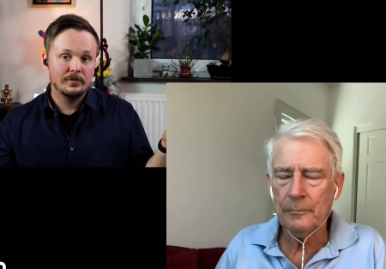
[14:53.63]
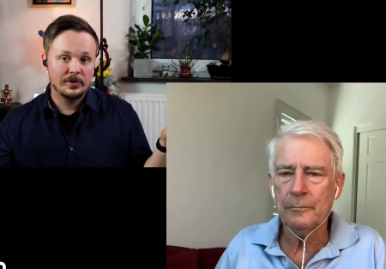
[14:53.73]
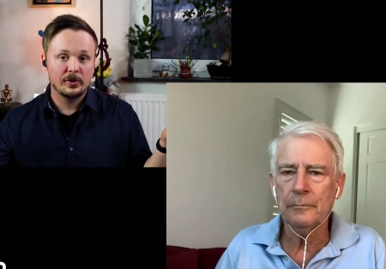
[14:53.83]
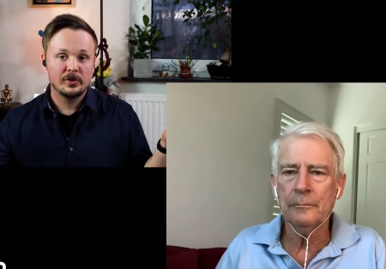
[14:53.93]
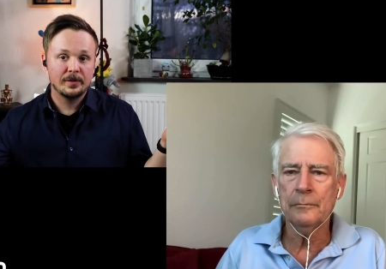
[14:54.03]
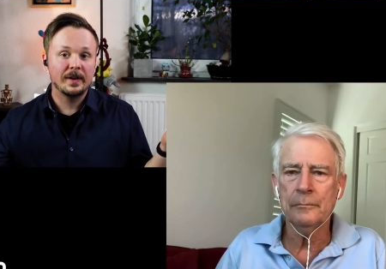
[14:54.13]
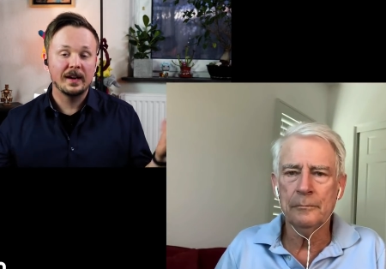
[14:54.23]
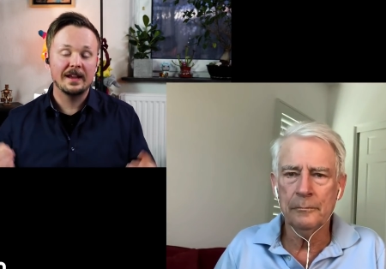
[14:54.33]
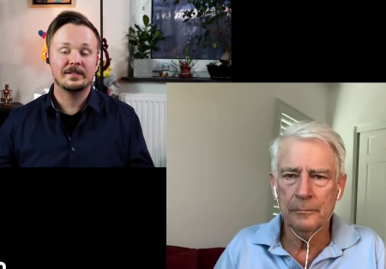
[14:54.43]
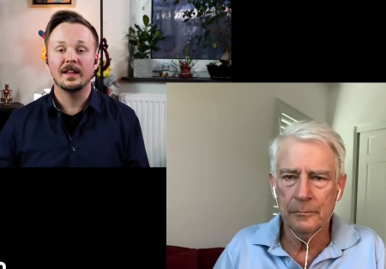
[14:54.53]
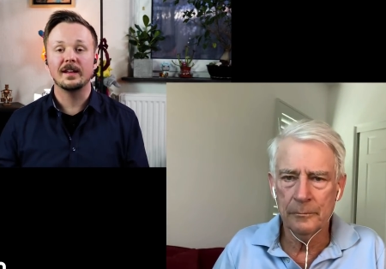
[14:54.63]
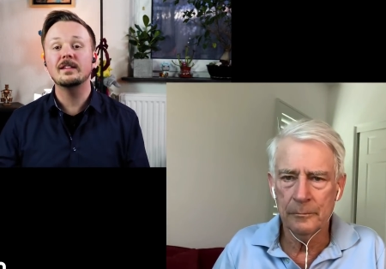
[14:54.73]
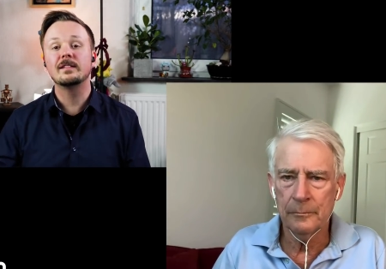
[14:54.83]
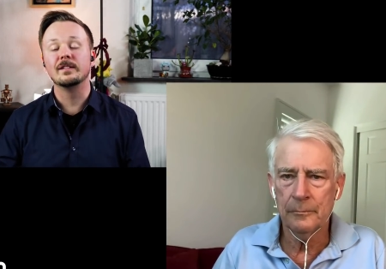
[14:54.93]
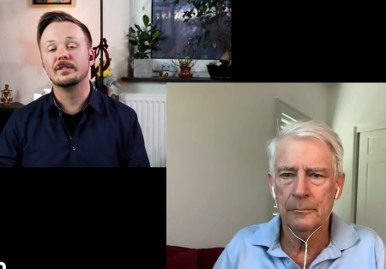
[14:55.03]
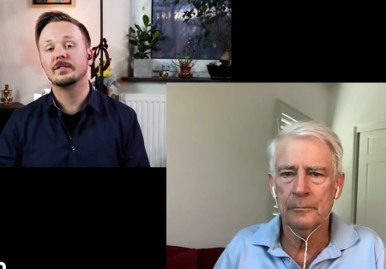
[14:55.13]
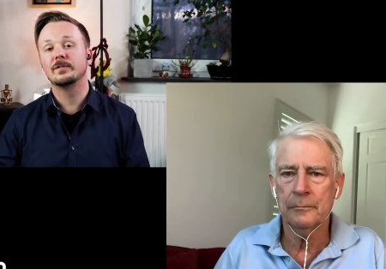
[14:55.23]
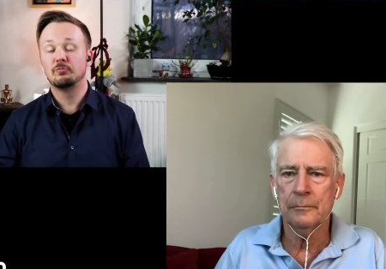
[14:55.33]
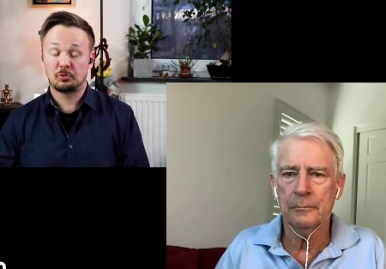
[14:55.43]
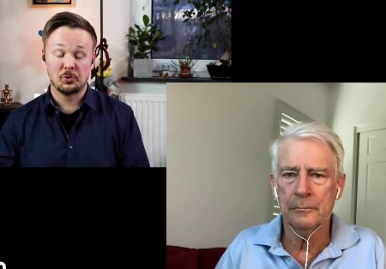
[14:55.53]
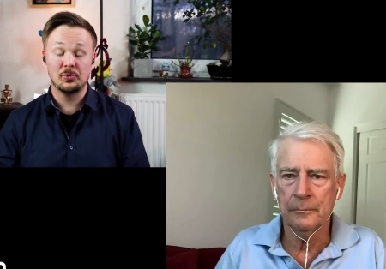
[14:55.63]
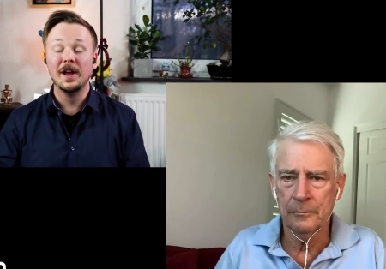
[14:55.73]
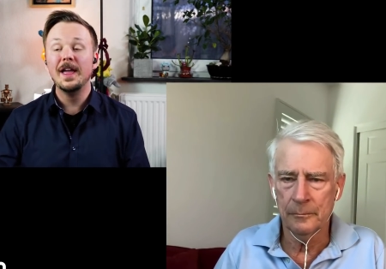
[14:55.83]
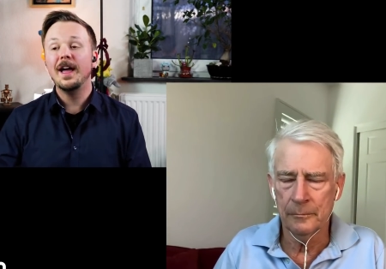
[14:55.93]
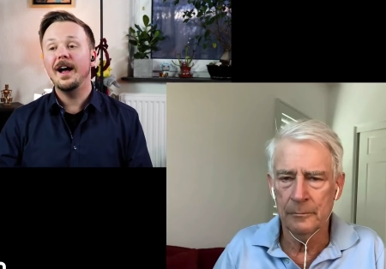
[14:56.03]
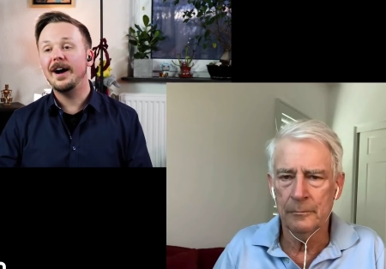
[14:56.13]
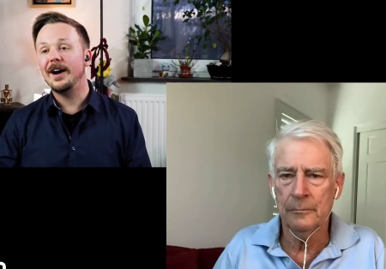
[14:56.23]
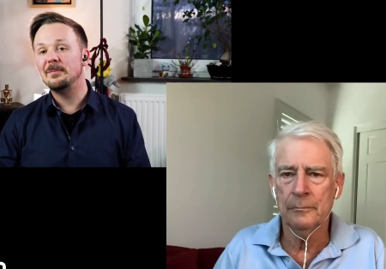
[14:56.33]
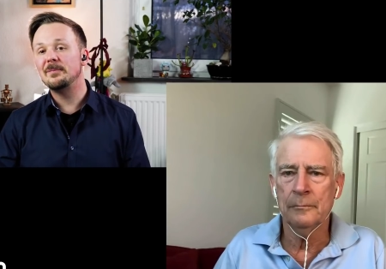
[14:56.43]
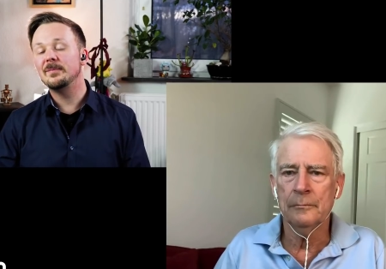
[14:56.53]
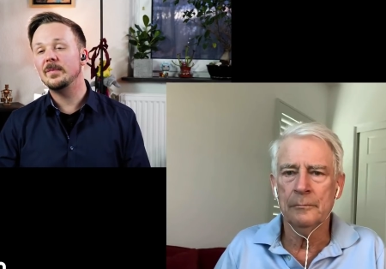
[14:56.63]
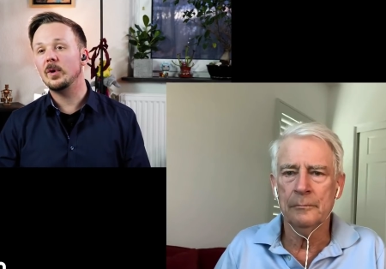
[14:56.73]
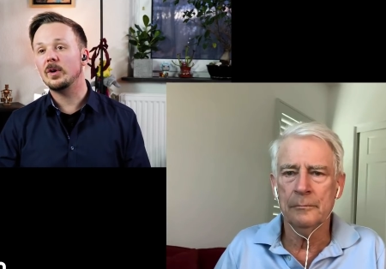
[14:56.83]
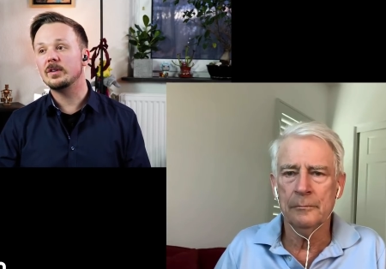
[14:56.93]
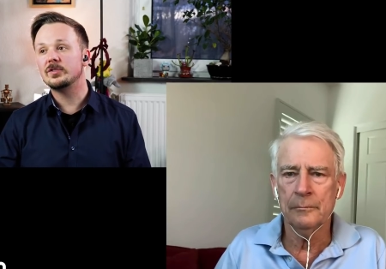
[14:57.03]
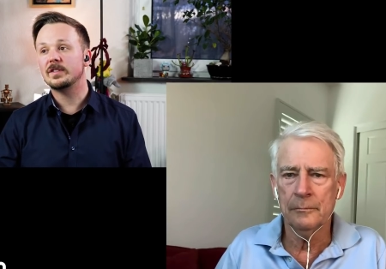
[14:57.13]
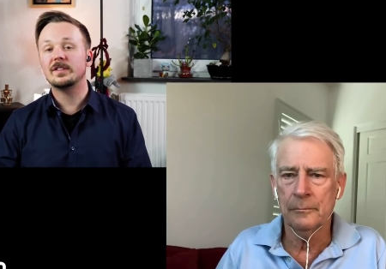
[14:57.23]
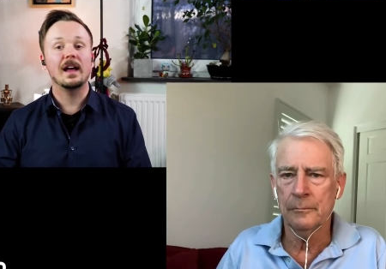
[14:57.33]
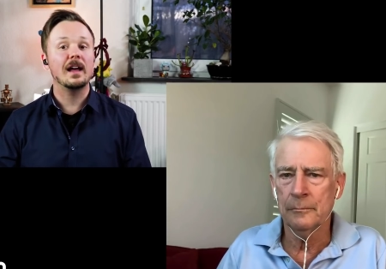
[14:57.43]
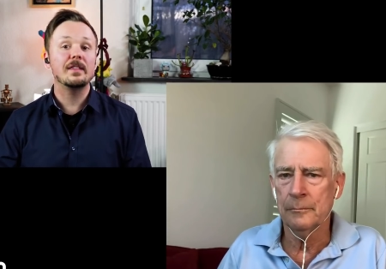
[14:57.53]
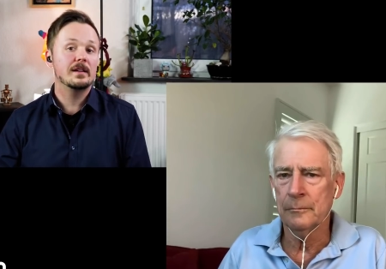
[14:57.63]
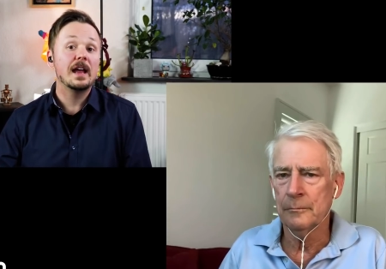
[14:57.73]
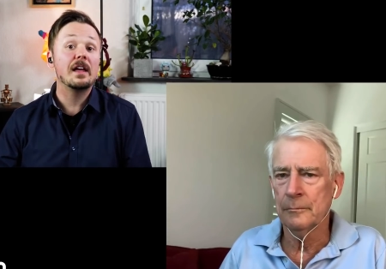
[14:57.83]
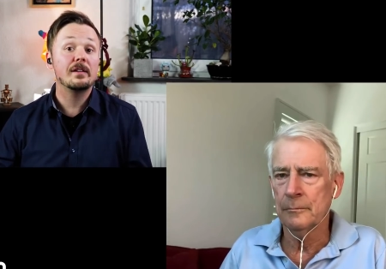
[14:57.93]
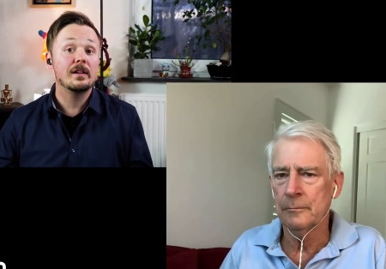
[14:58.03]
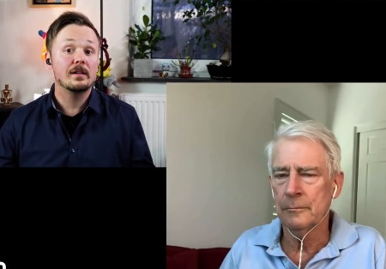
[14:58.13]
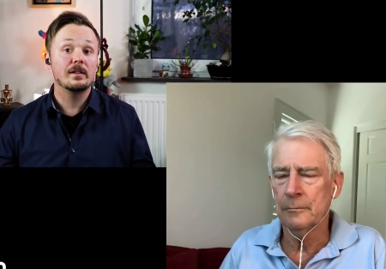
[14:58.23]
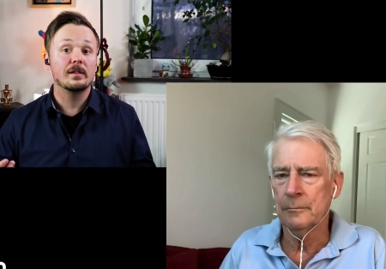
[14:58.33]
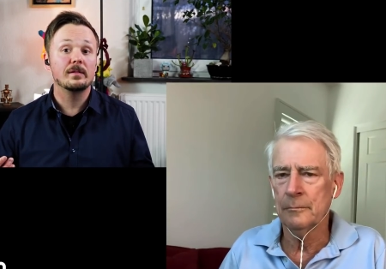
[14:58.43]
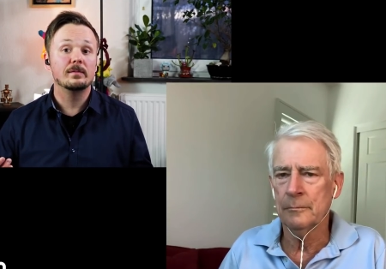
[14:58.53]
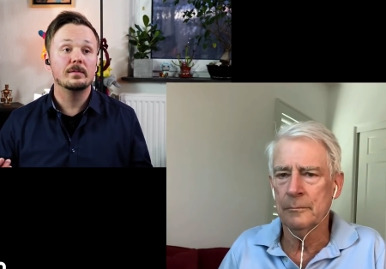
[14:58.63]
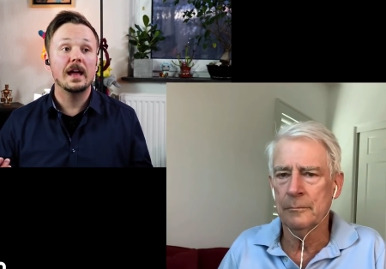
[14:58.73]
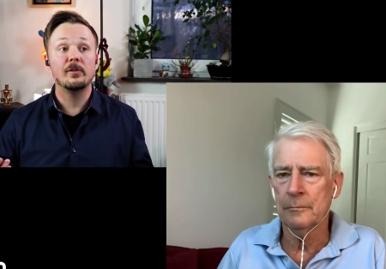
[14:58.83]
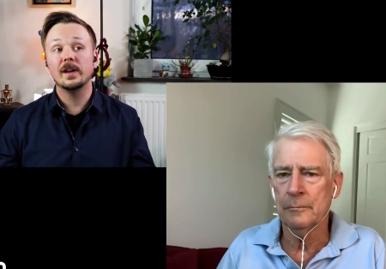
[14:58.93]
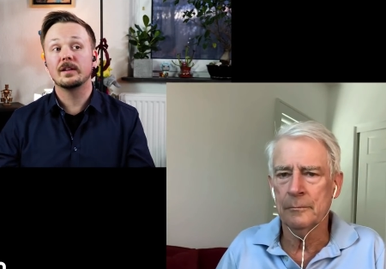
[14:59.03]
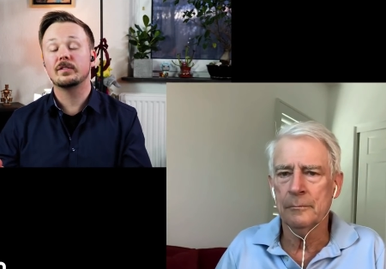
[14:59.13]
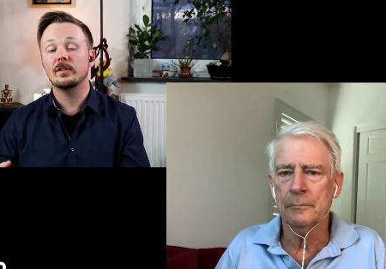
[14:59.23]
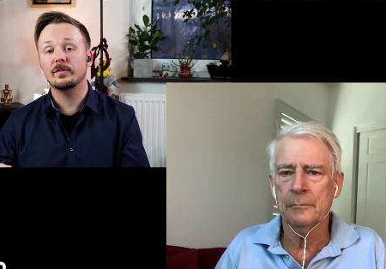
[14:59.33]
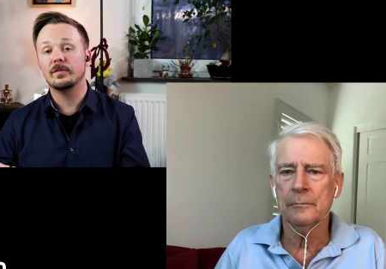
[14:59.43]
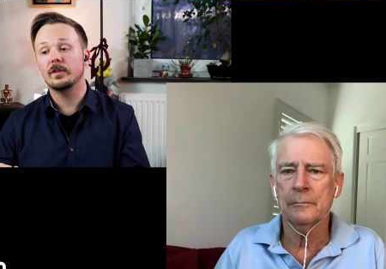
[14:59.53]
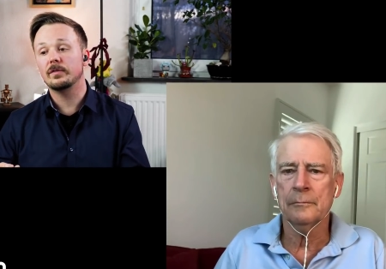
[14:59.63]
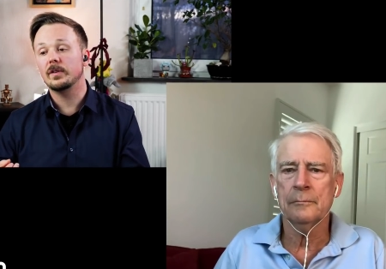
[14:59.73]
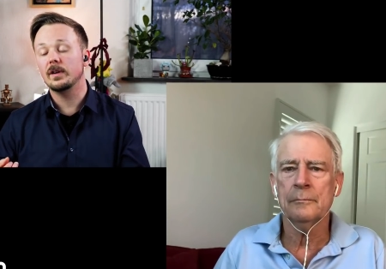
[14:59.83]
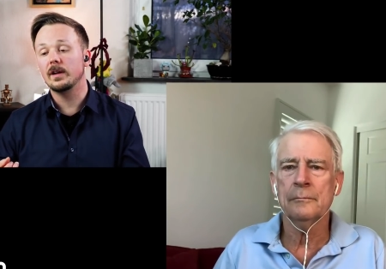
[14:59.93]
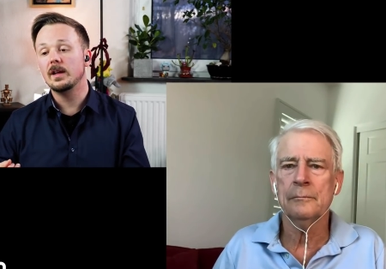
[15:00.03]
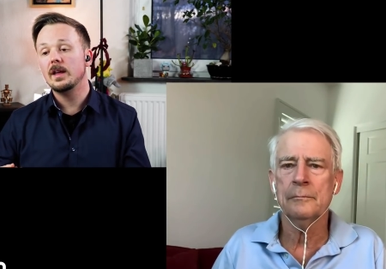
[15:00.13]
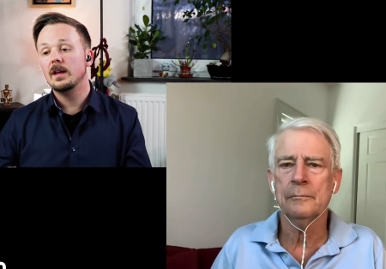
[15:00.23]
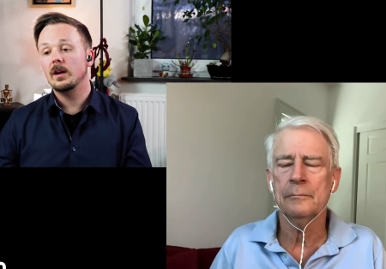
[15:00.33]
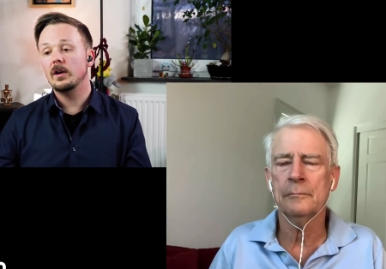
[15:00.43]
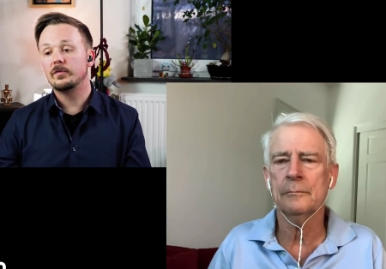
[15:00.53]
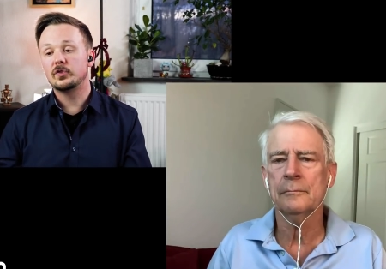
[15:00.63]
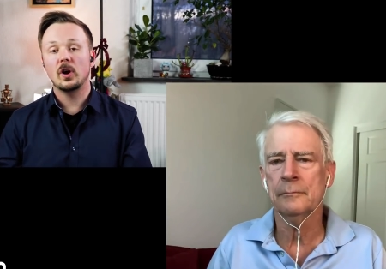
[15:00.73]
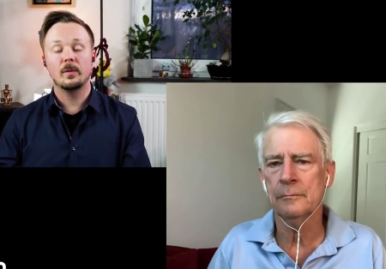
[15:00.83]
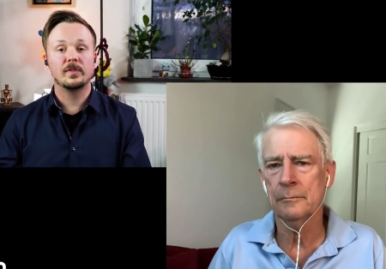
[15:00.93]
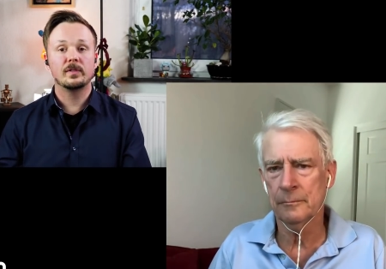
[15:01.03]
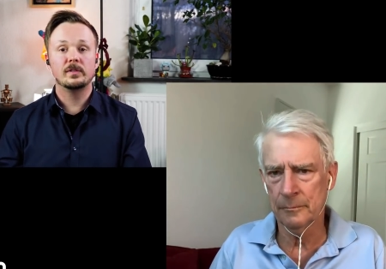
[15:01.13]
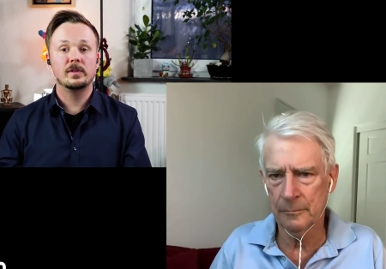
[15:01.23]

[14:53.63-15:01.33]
Speaker 1: stereotypical as that is, it is true, um, or just in other uh, areas of, of, uh, of jobs,